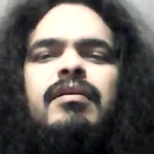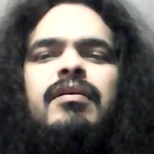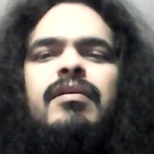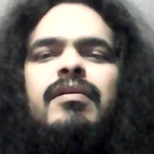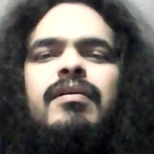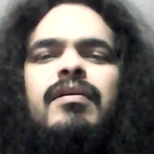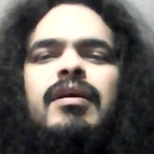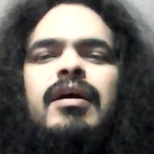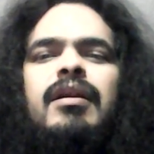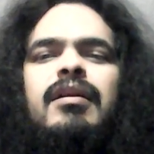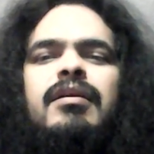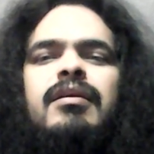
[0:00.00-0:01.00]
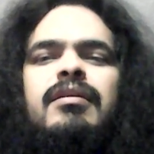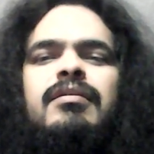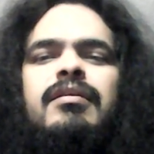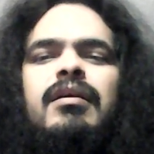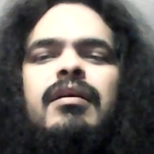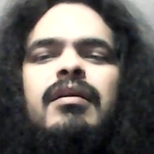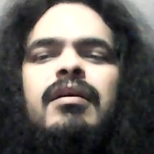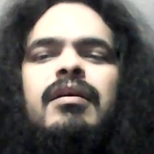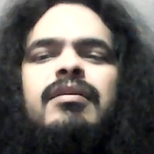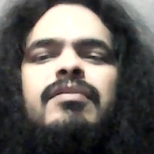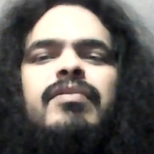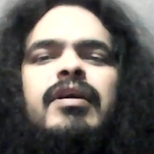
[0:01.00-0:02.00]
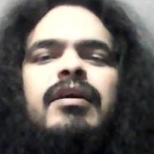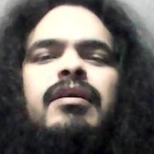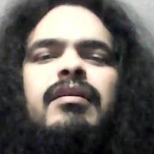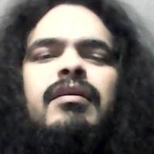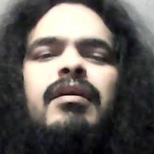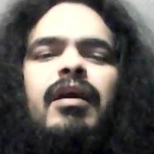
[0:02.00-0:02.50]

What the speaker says: or at least let's read